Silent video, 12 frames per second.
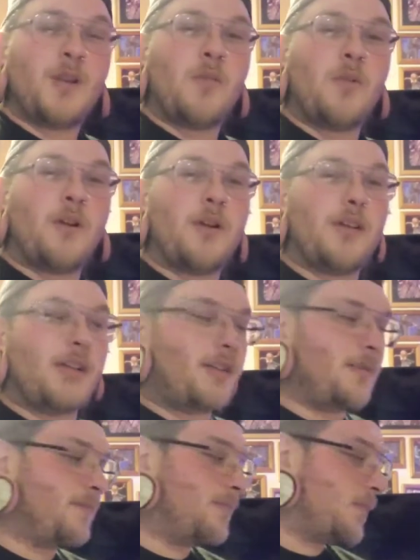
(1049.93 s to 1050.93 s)
I'm gonna
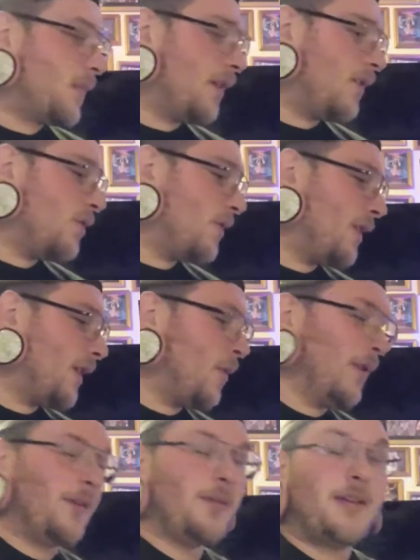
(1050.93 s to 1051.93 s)
try to get
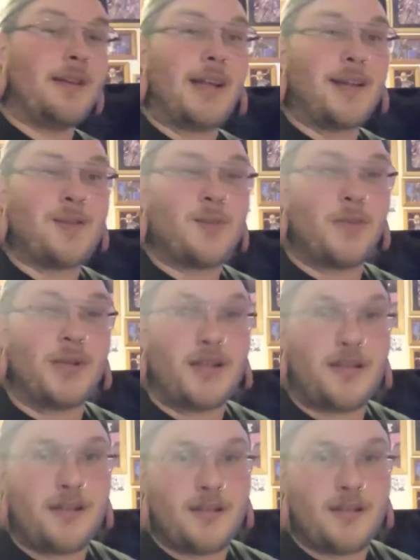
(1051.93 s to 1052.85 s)
one out next week.